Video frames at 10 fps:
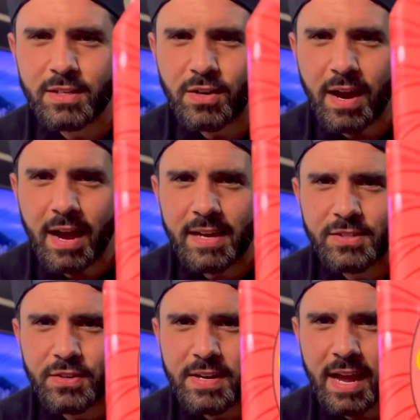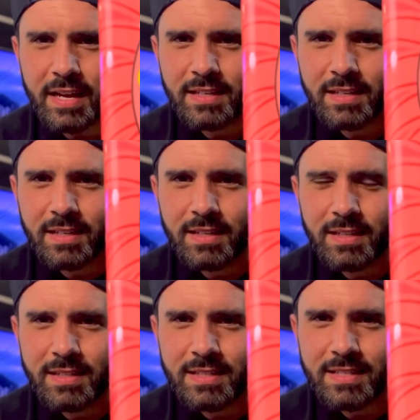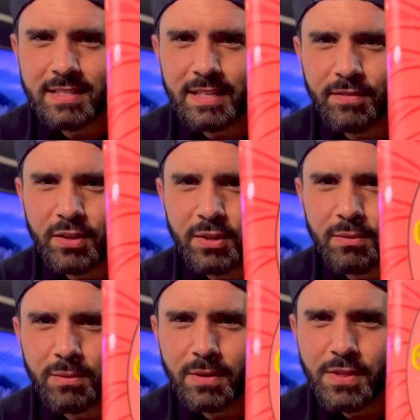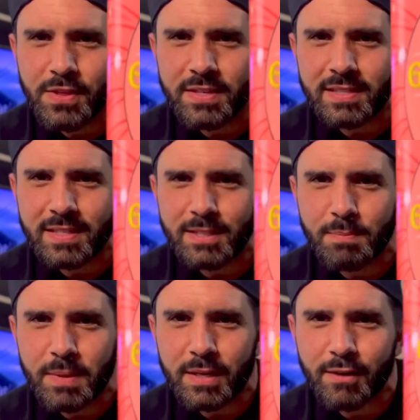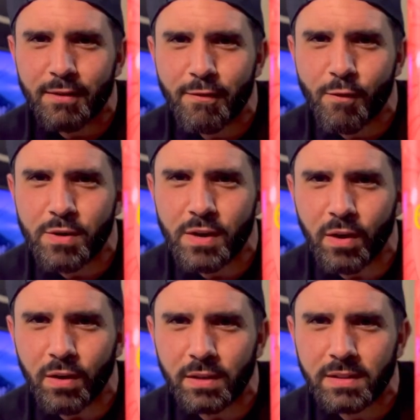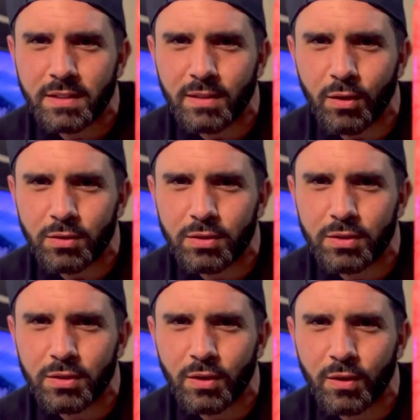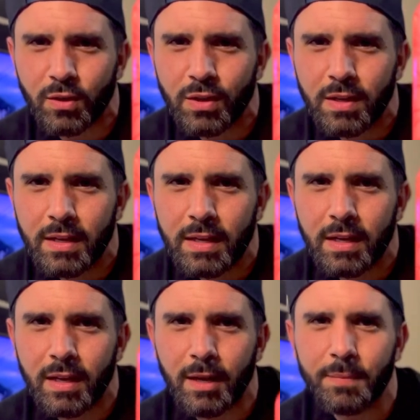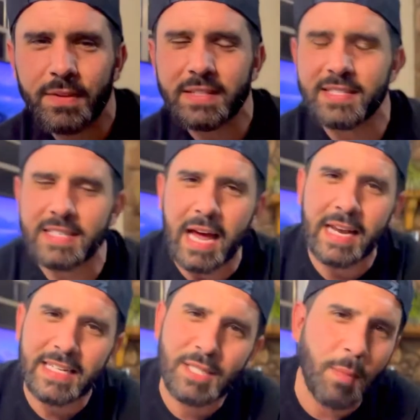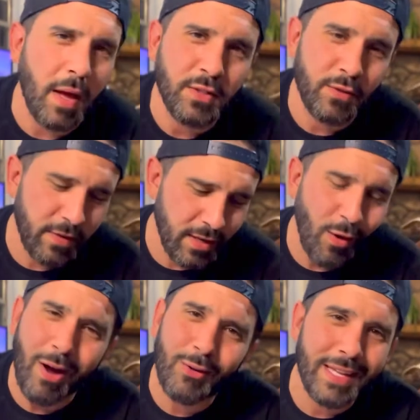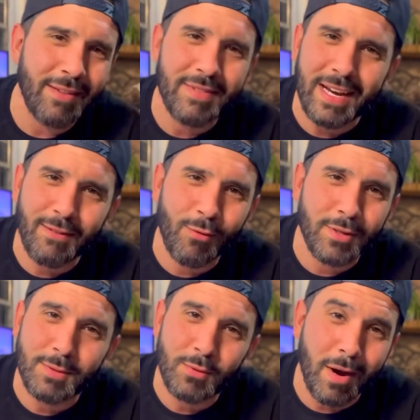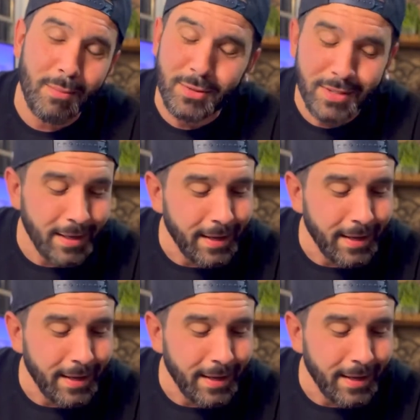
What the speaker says: Your eyes are not deceiving you. This is beer for dogs called Good Girl. This is not a sponsored video. I only have 94 subscribers.